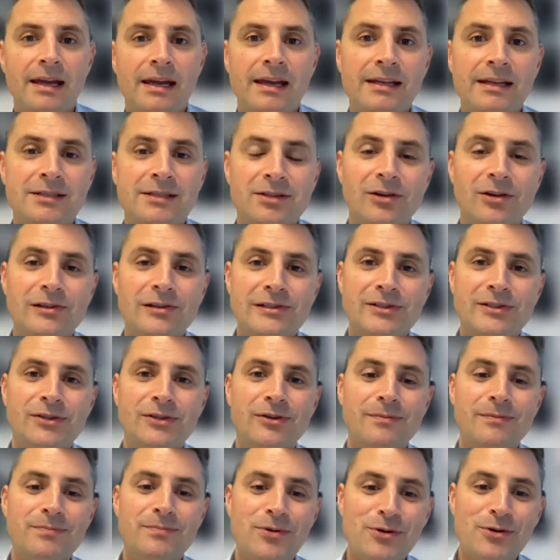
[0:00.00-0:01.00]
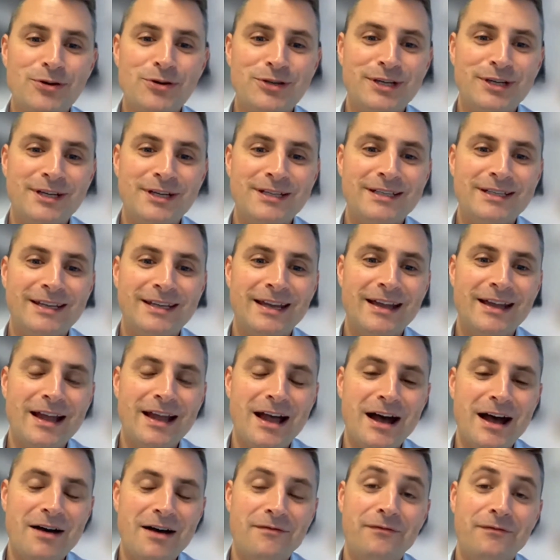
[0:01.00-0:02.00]
It's also important
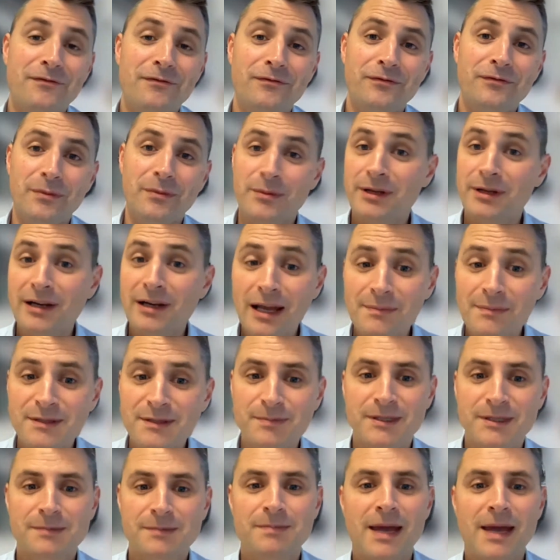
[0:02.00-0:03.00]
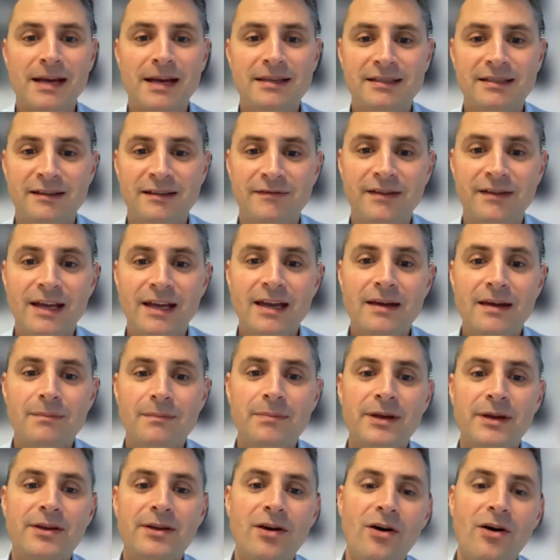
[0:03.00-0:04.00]
from the club's perspective
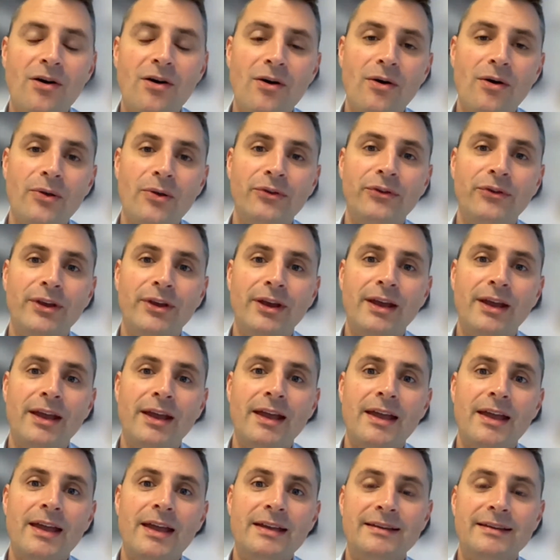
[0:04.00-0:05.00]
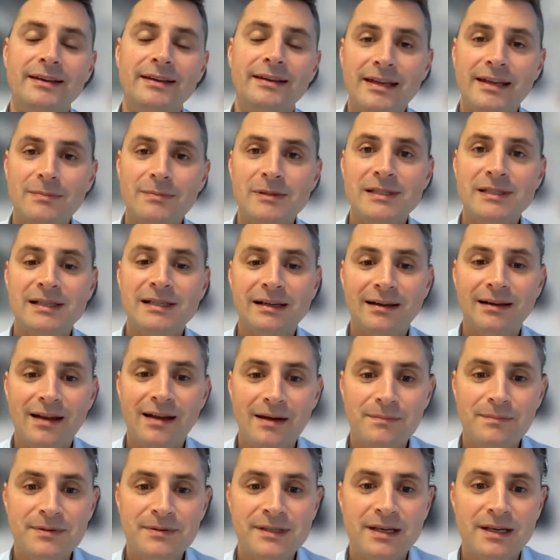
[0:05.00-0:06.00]
because it enables
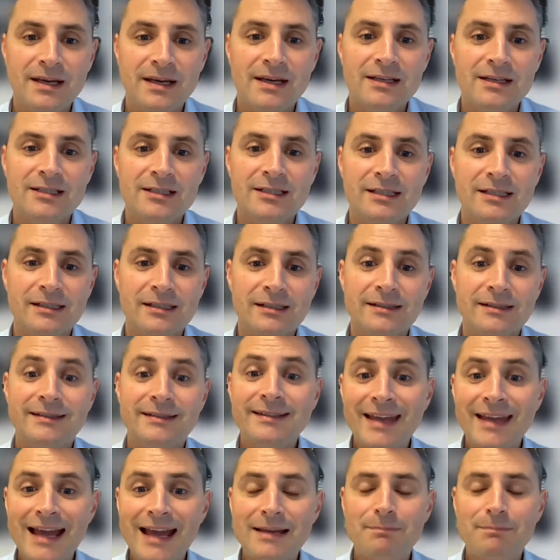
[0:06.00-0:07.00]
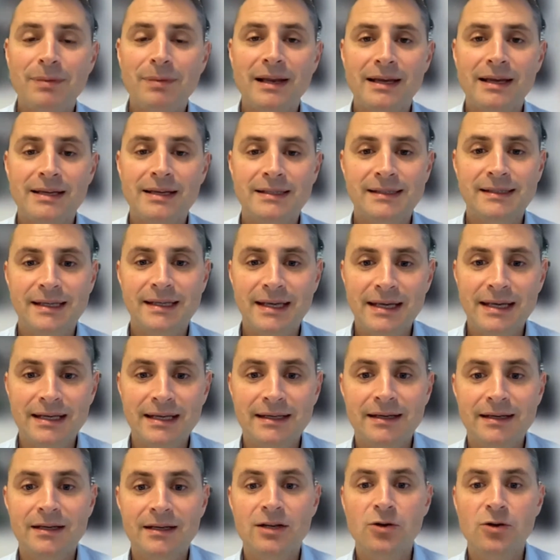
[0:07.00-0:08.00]
clubs to get players
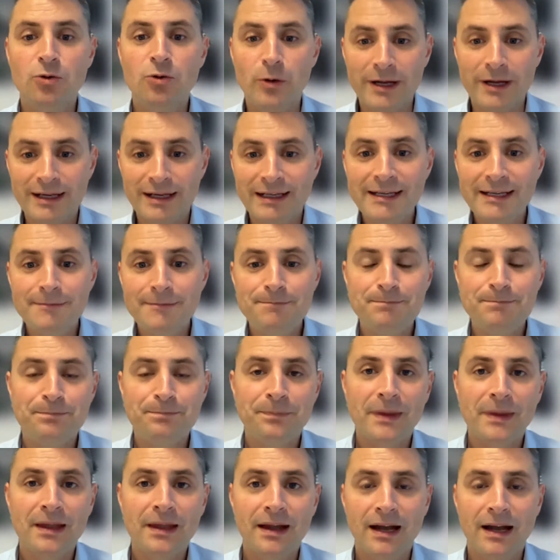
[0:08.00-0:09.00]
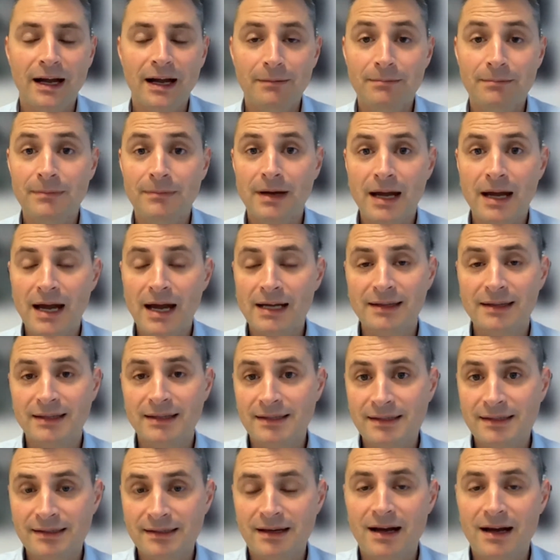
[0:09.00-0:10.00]
in quickly at
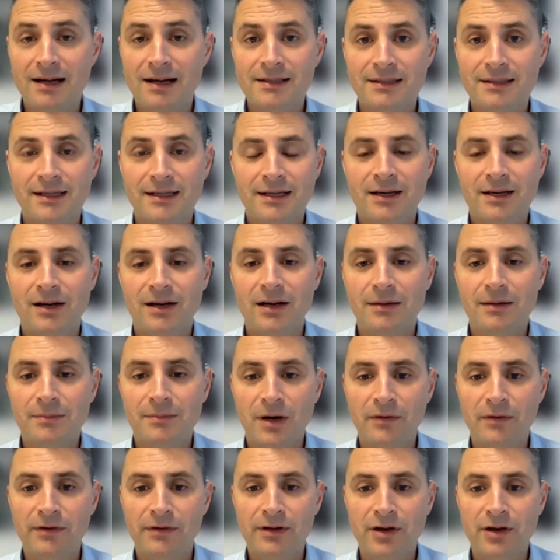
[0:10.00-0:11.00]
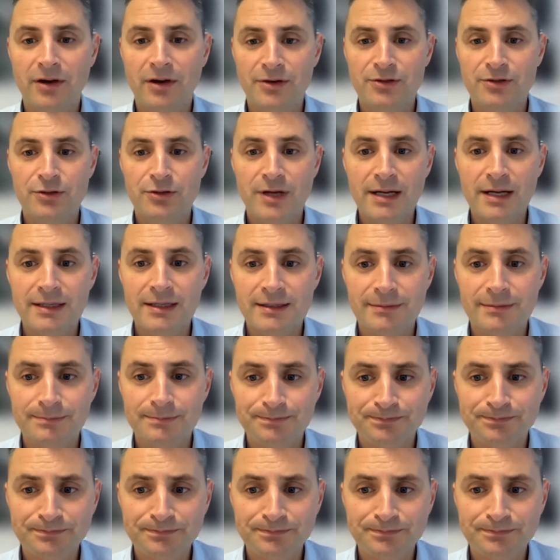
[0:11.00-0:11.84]
the start of a contract